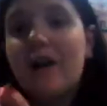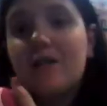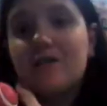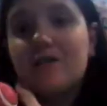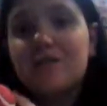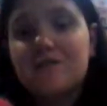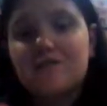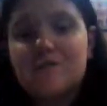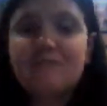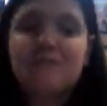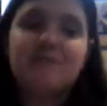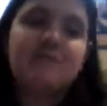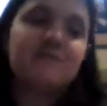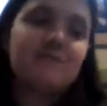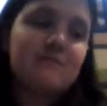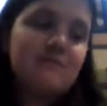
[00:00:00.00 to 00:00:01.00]
mouth.
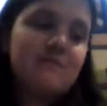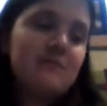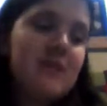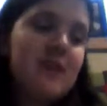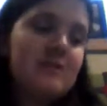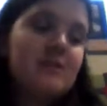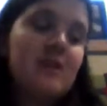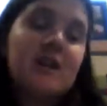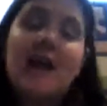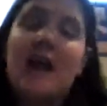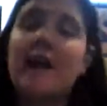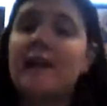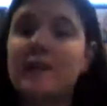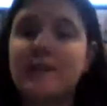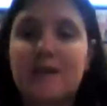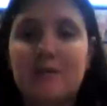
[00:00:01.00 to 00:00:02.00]
I tried
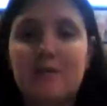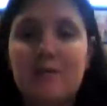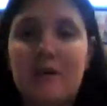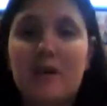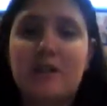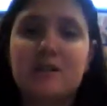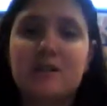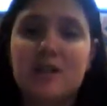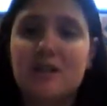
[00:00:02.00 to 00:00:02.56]
any type of ball. I